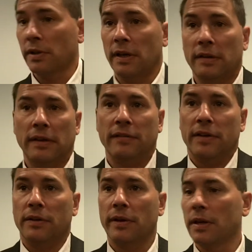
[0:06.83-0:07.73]
they've
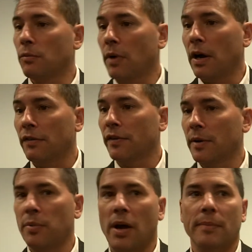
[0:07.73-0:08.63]
integrated well,
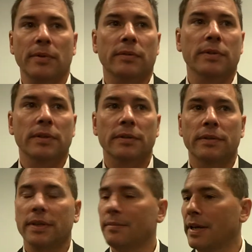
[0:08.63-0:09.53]
very popular with their
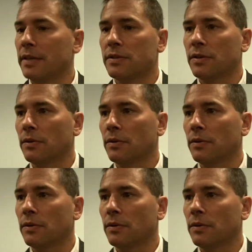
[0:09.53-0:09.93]
teammates.